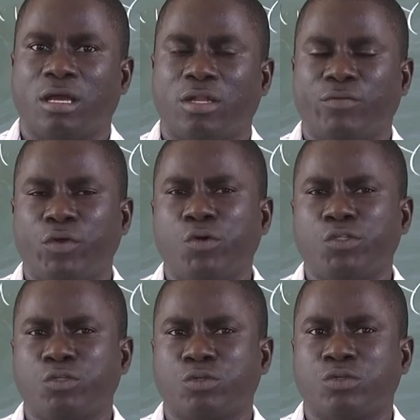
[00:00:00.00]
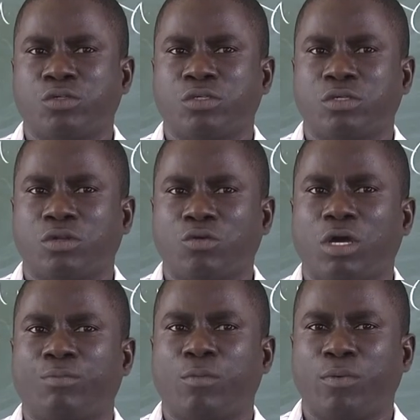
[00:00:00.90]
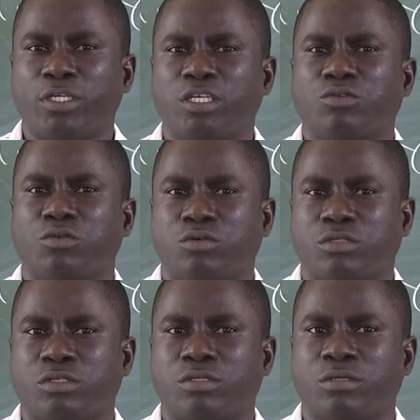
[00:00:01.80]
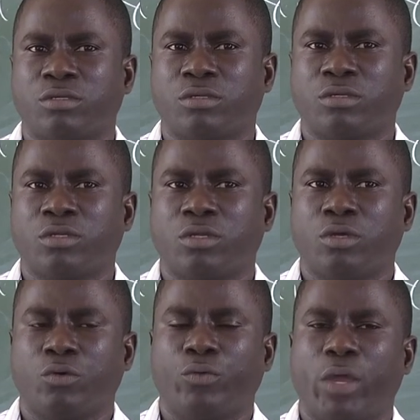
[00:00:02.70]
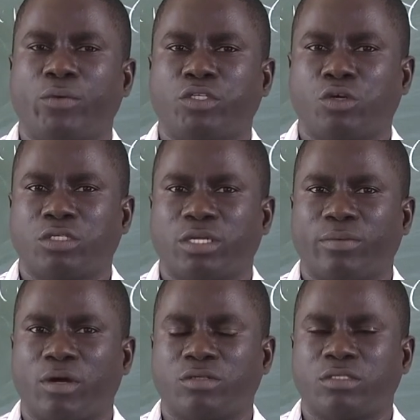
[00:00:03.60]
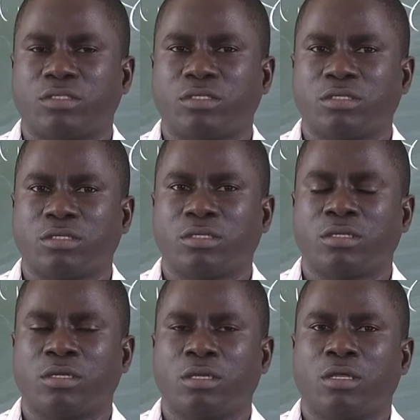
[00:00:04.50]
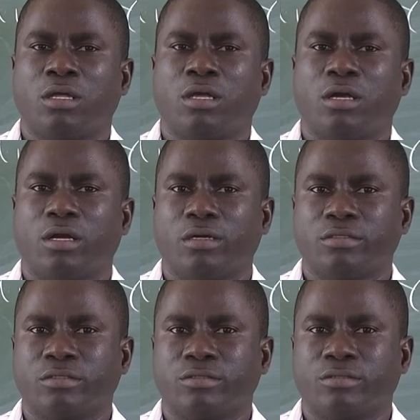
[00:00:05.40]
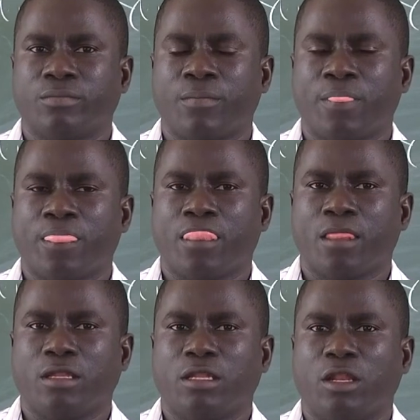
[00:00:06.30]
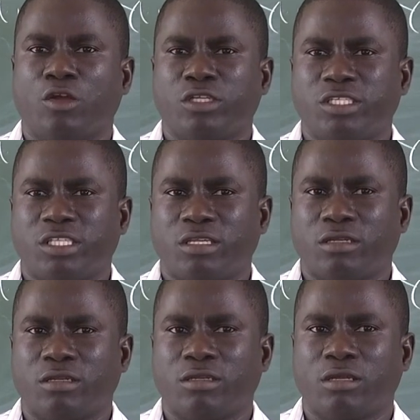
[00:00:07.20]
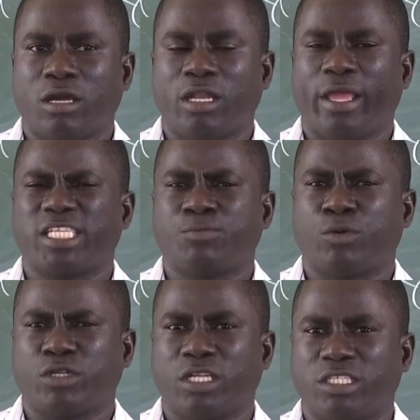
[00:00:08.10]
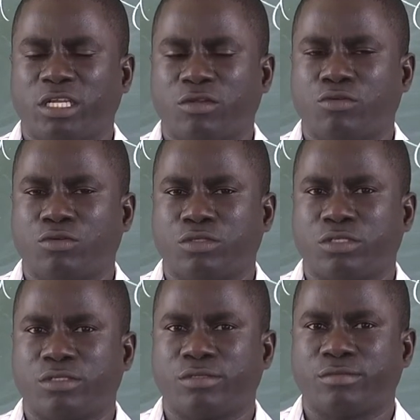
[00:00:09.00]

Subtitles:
and we also look at population growth, where we talked about the logistic and exponential growth.